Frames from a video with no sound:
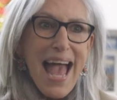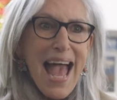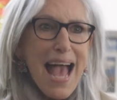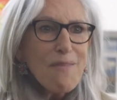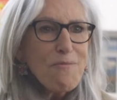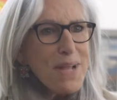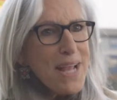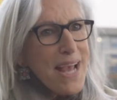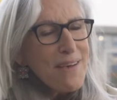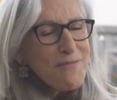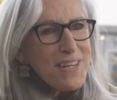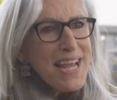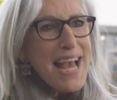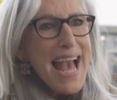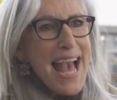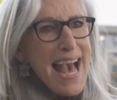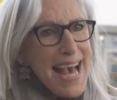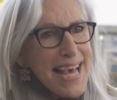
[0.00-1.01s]
and we have
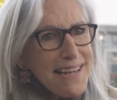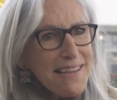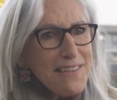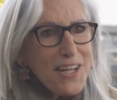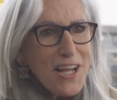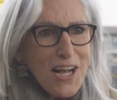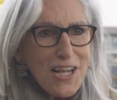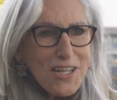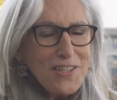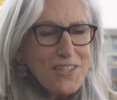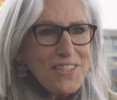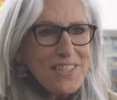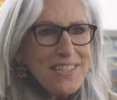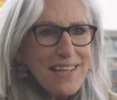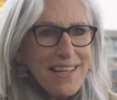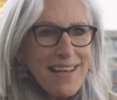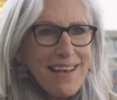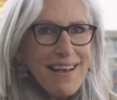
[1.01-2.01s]
to
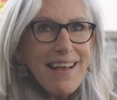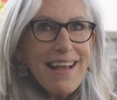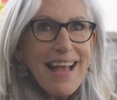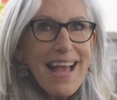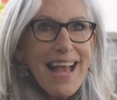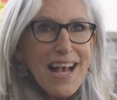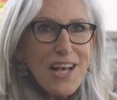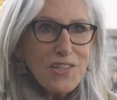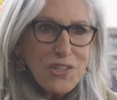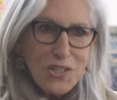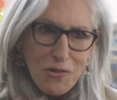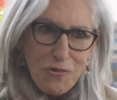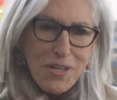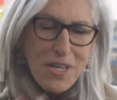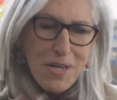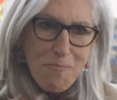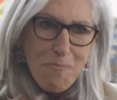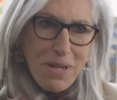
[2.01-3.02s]
analyze a
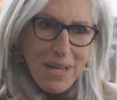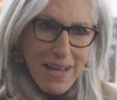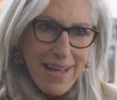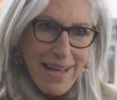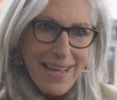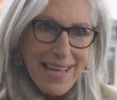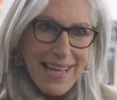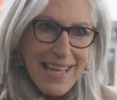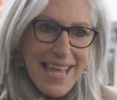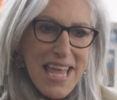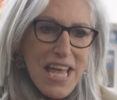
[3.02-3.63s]
screenplay.